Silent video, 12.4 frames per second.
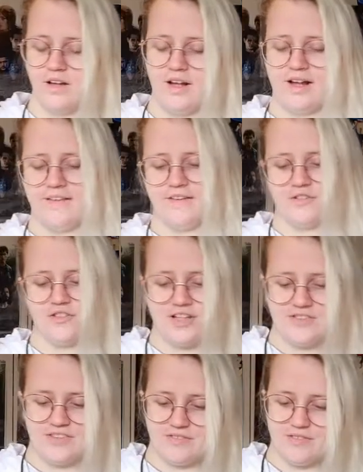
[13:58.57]
And then
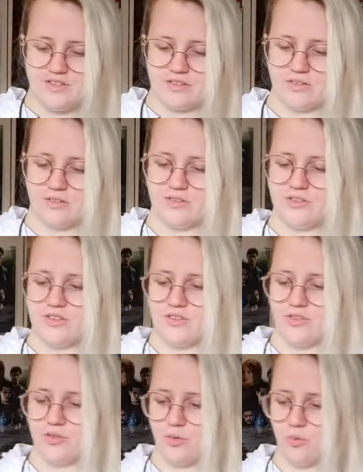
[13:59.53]
Jesse visits Lucy
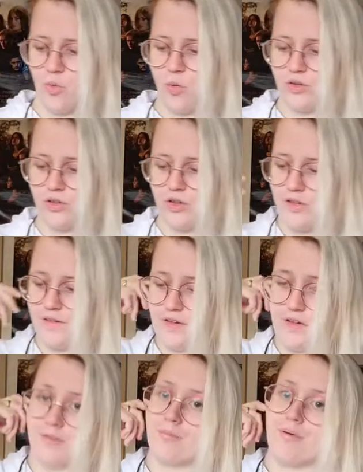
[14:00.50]
to warn her
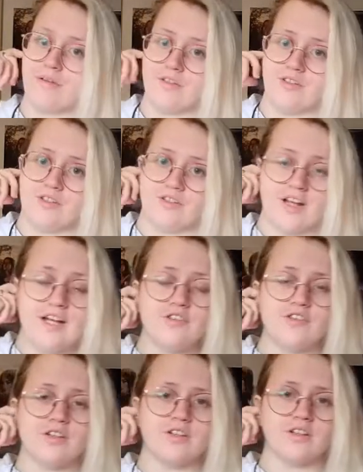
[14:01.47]
that her brother's in
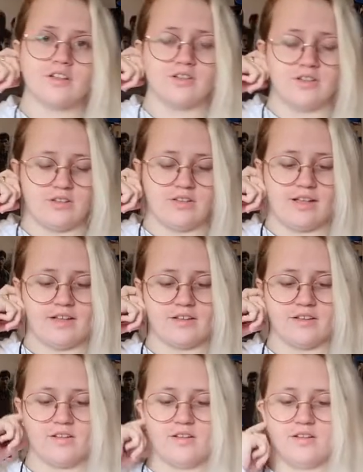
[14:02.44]
danger, because like,
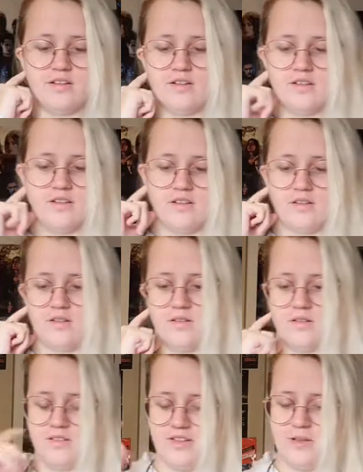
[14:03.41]

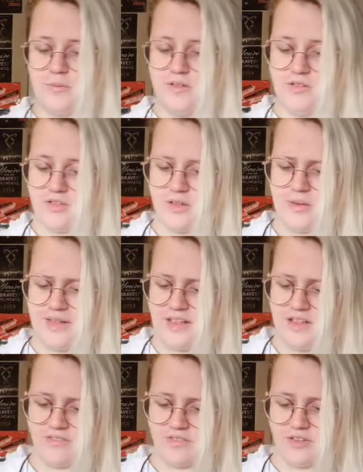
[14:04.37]
demons are going
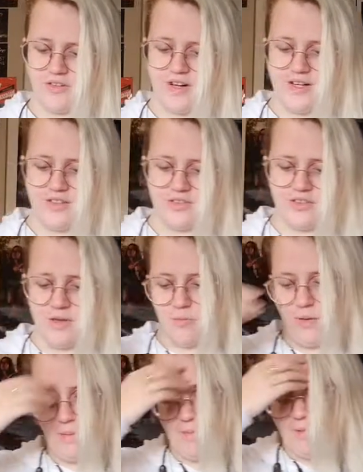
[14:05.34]
after Grace, sent
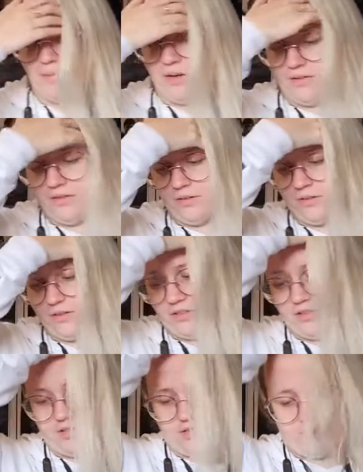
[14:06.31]
by my mother.
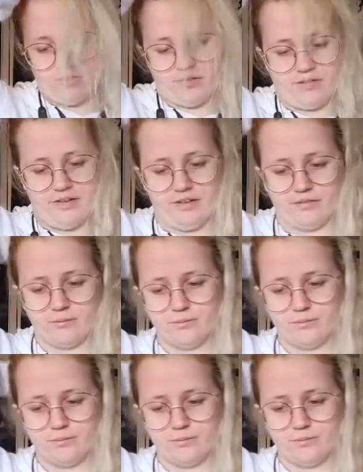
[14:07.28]
It's a whole thing.